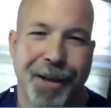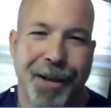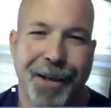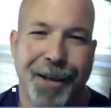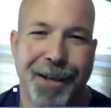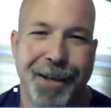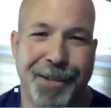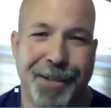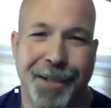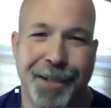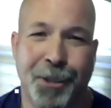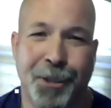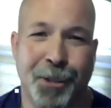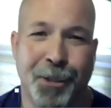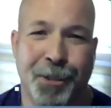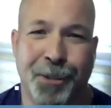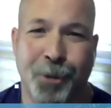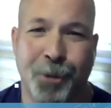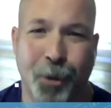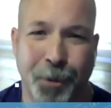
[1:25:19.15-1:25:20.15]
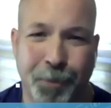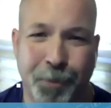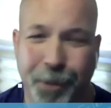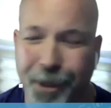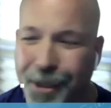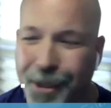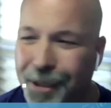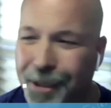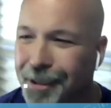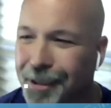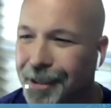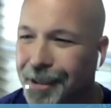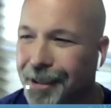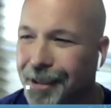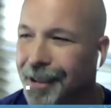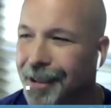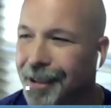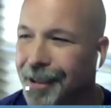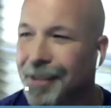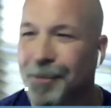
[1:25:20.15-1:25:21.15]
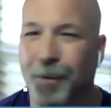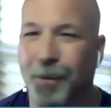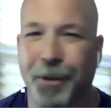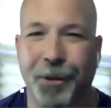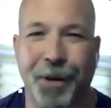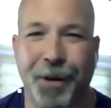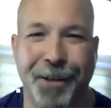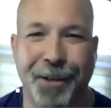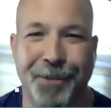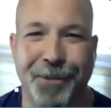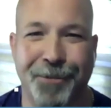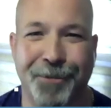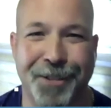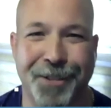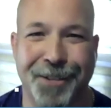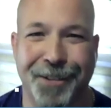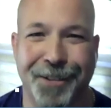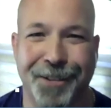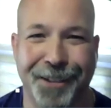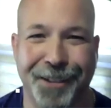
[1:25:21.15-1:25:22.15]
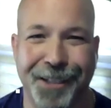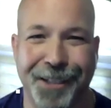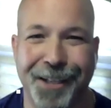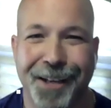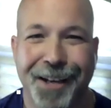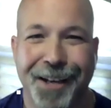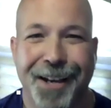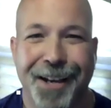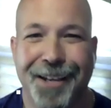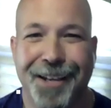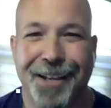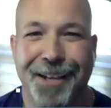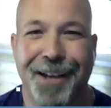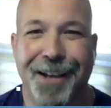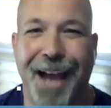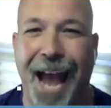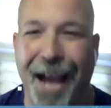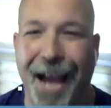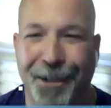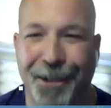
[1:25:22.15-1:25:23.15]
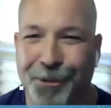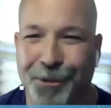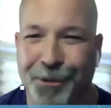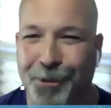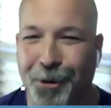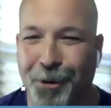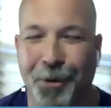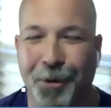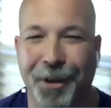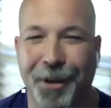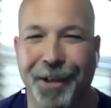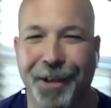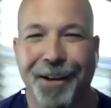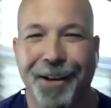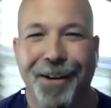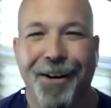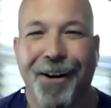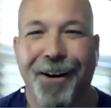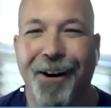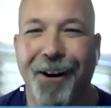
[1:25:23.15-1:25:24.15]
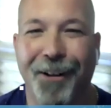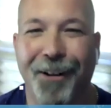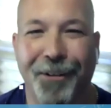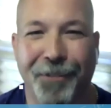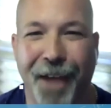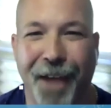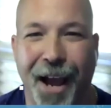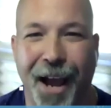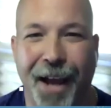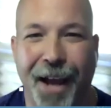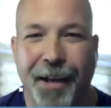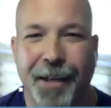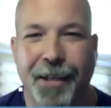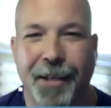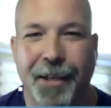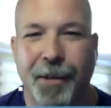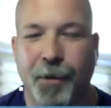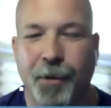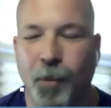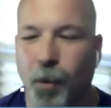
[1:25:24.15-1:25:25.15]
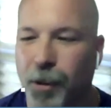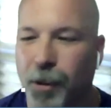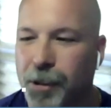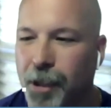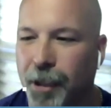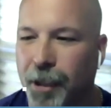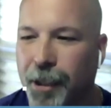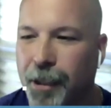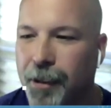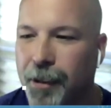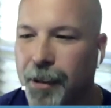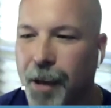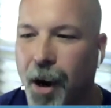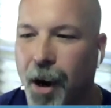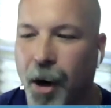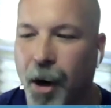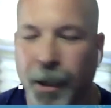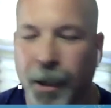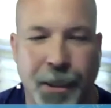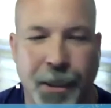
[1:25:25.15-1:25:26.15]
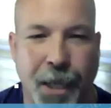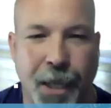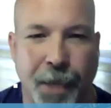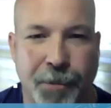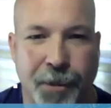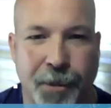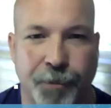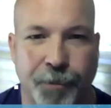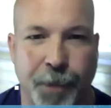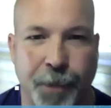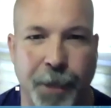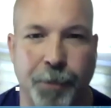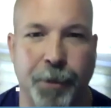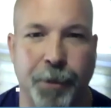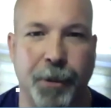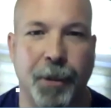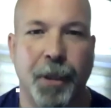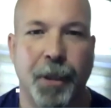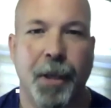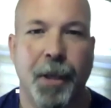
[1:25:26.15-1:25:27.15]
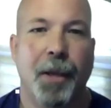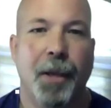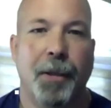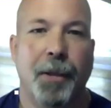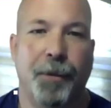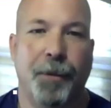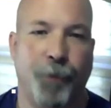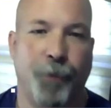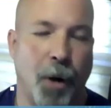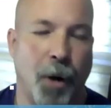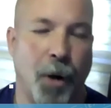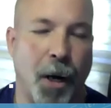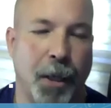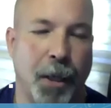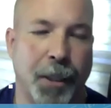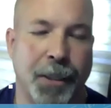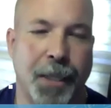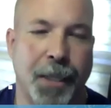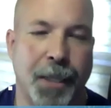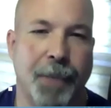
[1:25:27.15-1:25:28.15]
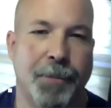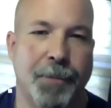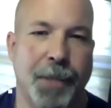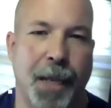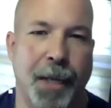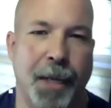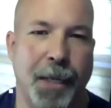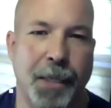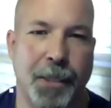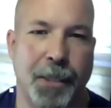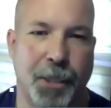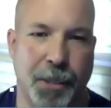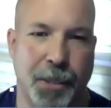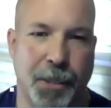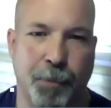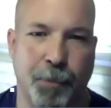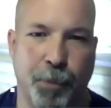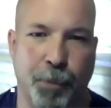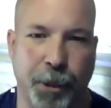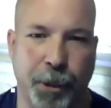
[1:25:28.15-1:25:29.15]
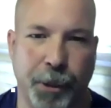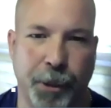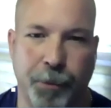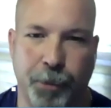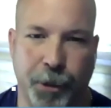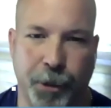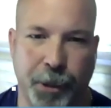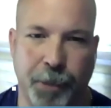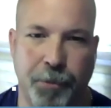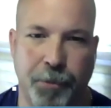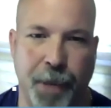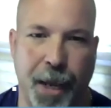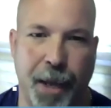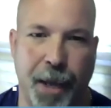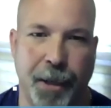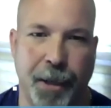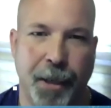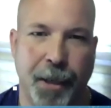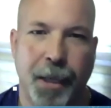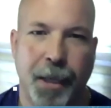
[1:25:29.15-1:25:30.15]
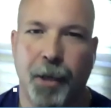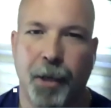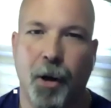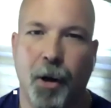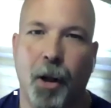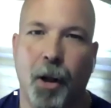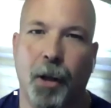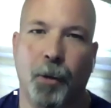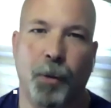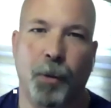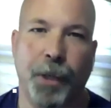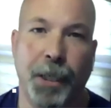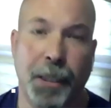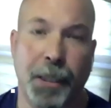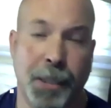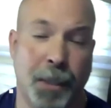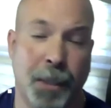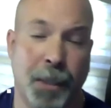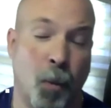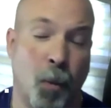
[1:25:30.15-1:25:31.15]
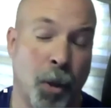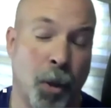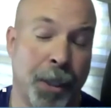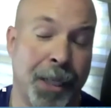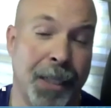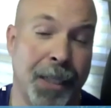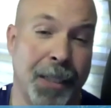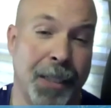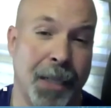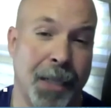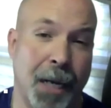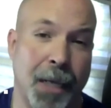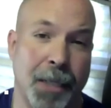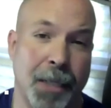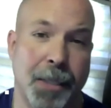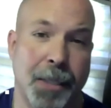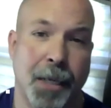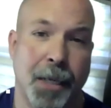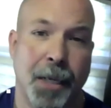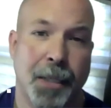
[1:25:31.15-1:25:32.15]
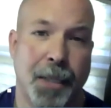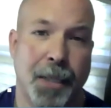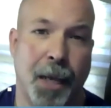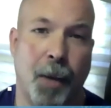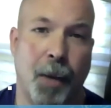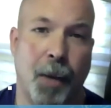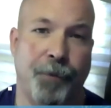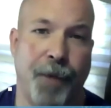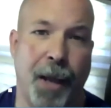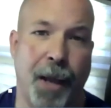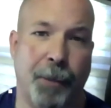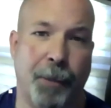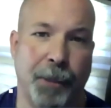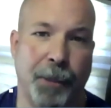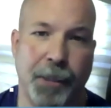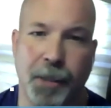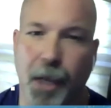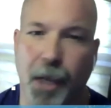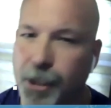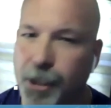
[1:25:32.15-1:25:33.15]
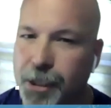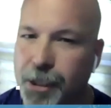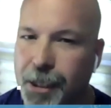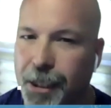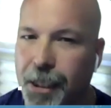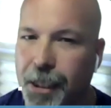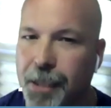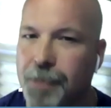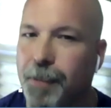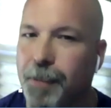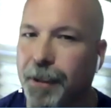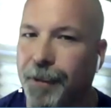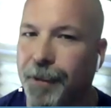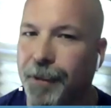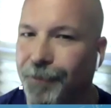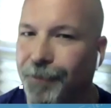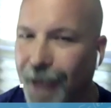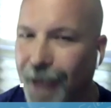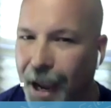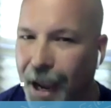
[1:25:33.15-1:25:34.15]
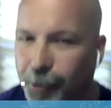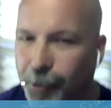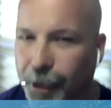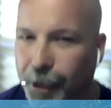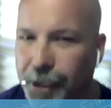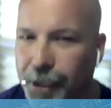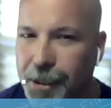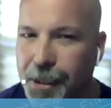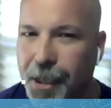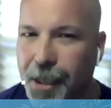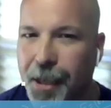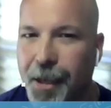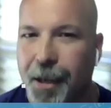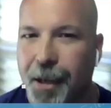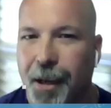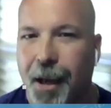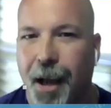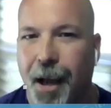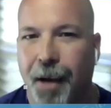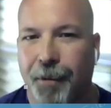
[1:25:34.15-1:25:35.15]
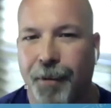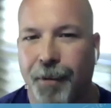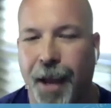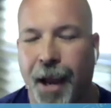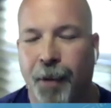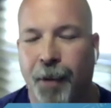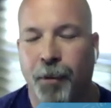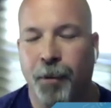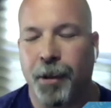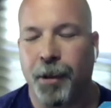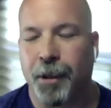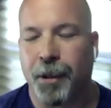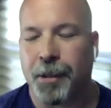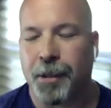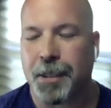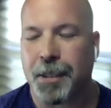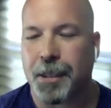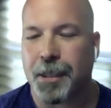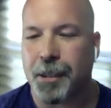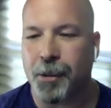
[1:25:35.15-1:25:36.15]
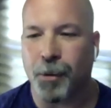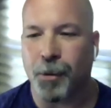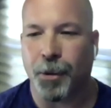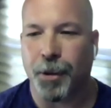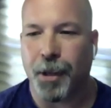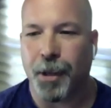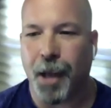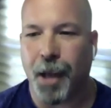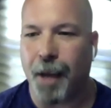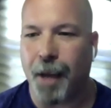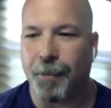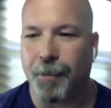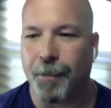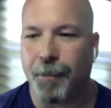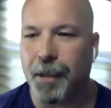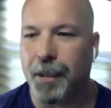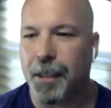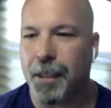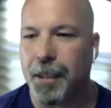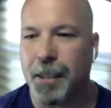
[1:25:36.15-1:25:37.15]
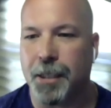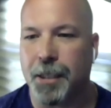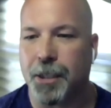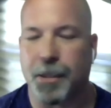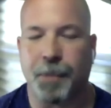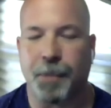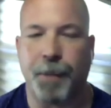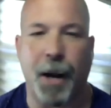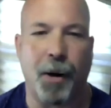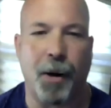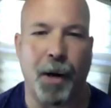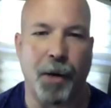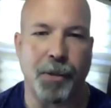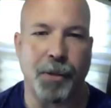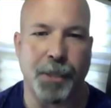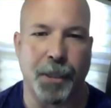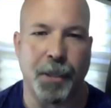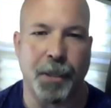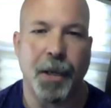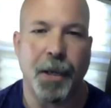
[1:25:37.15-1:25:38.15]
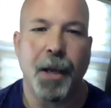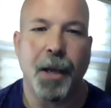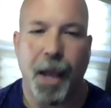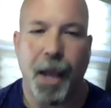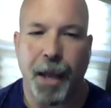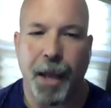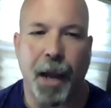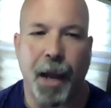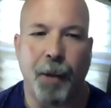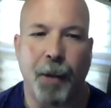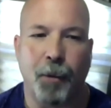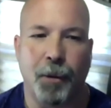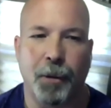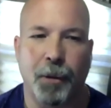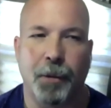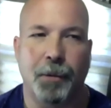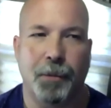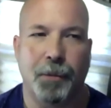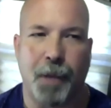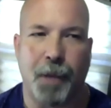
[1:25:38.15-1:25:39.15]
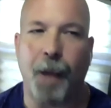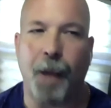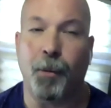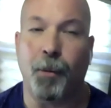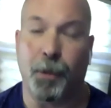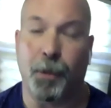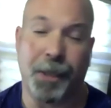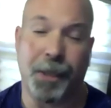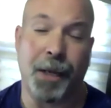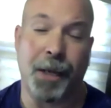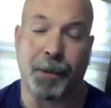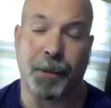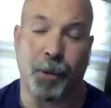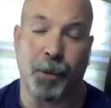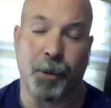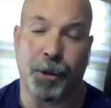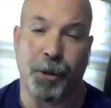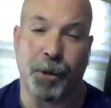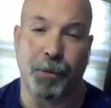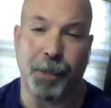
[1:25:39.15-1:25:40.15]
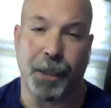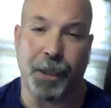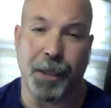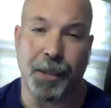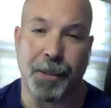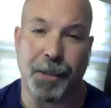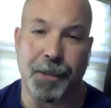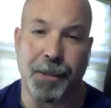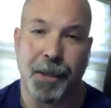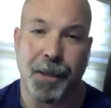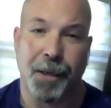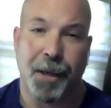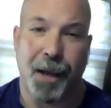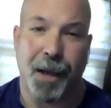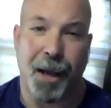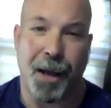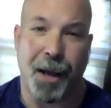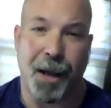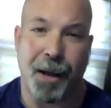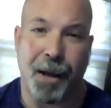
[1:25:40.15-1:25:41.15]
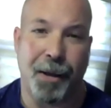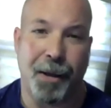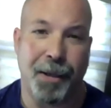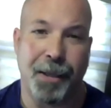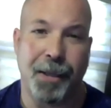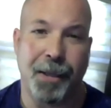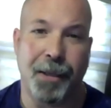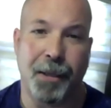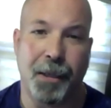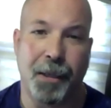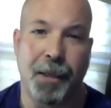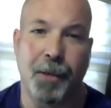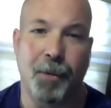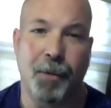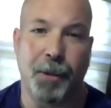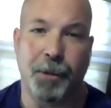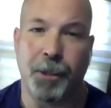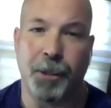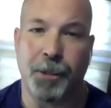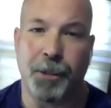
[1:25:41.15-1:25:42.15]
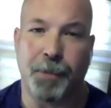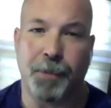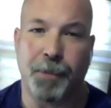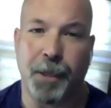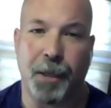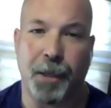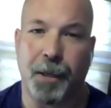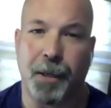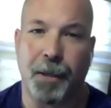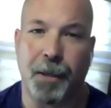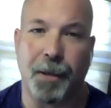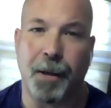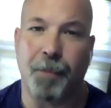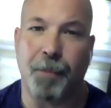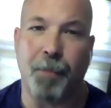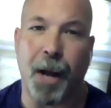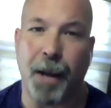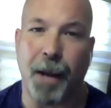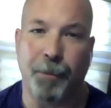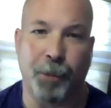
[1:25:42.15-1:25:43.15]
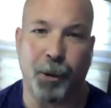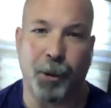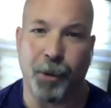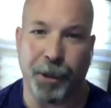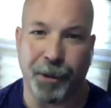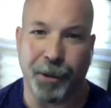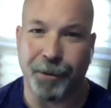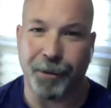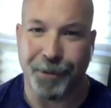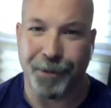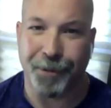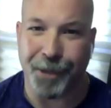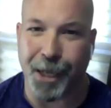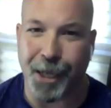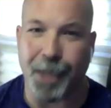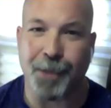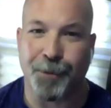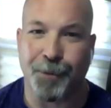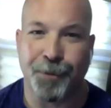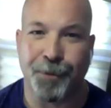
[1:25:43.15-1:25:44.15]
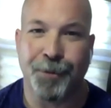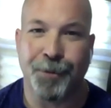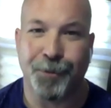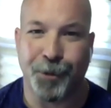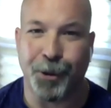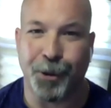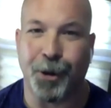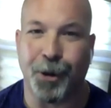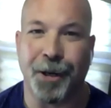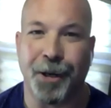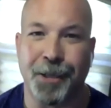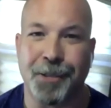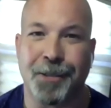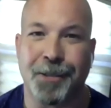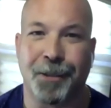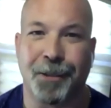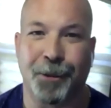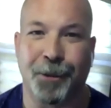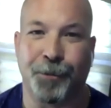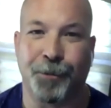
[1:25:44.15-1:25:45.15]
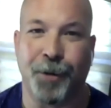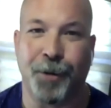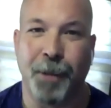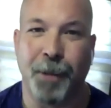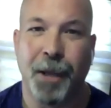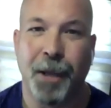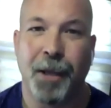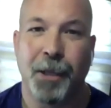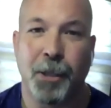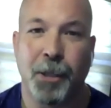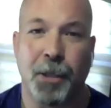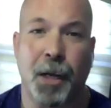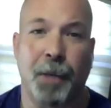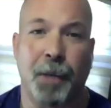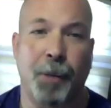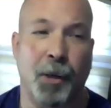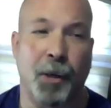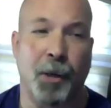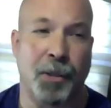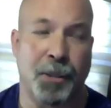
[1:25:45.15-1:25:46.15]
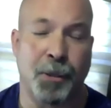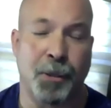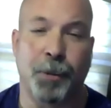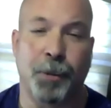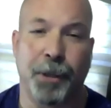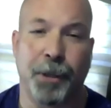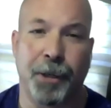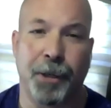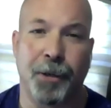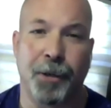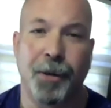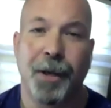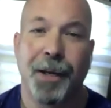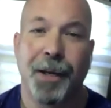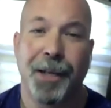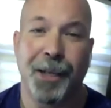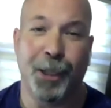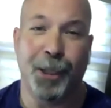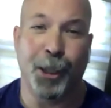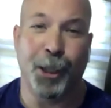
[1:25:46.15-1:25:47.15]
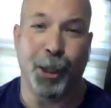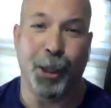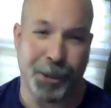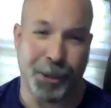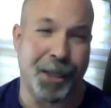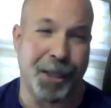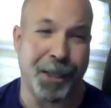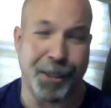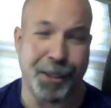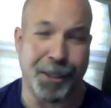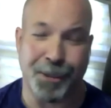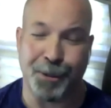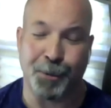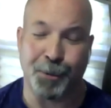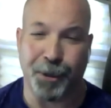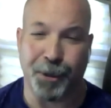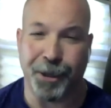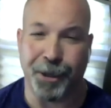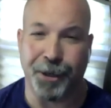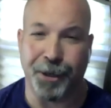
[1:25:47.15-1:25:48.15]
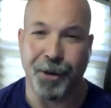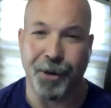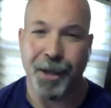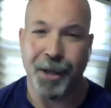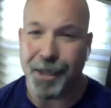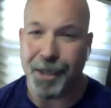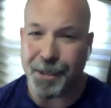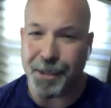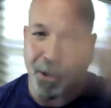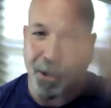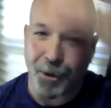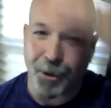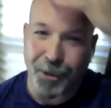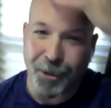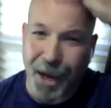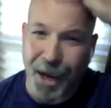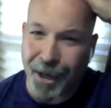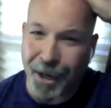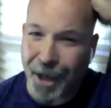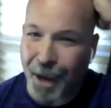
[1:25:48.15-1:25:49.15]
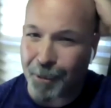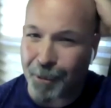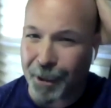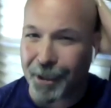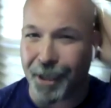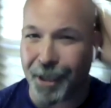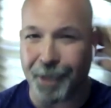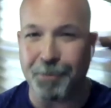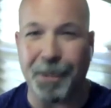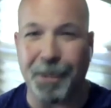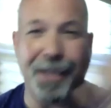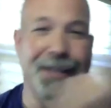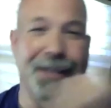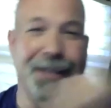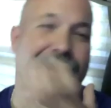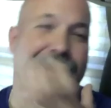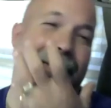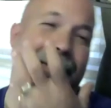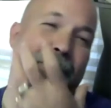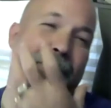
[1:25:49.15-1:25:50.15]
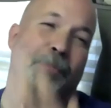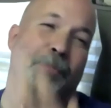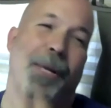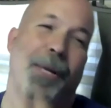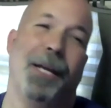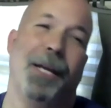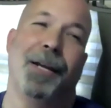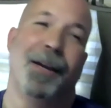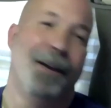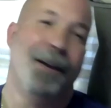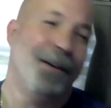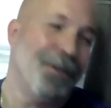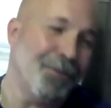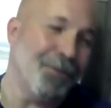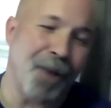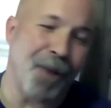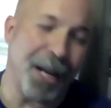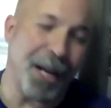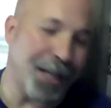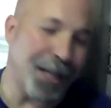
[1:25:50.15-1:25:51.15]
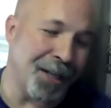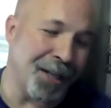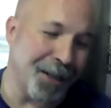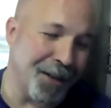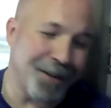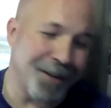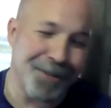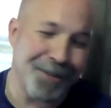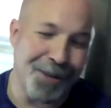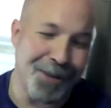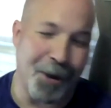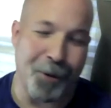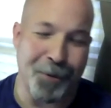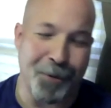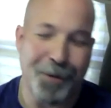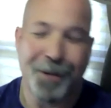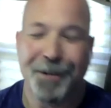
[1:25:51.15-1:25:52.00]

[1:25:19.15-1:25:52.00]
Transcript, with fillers: He teaches sword play to the kids when they're at his facility. He axe throwing, all of that, and he works on the archetypes of people the four archetypes, and he's just a brilliant, brilliant man in all arenas. And the work he does to help families, not just the kids, but the families of at-risk youth, um, he, he's just a powerhouse. And and I will I will connect him with you because uh, he he would just be a, a mind-blowing guest for your audience to learn from. You talk That'd about a superhero. He looks like a superhero. He's aerodynamic like me. He's got the big Viking, you know,